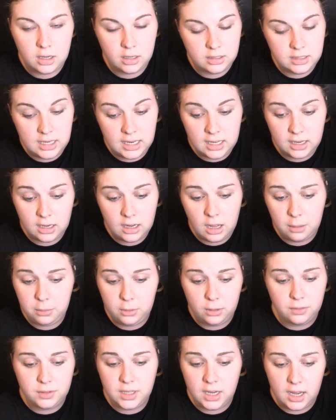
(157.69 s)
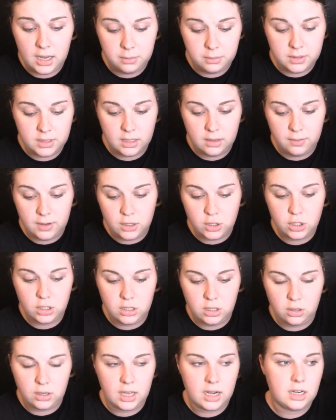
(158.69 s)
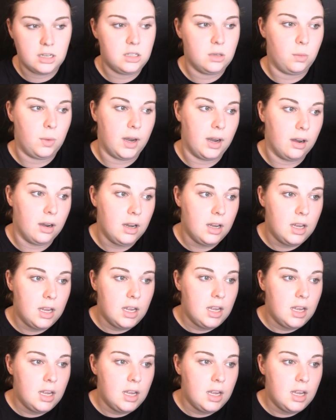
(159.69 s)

take it a couple of times and eventually you'll get it to where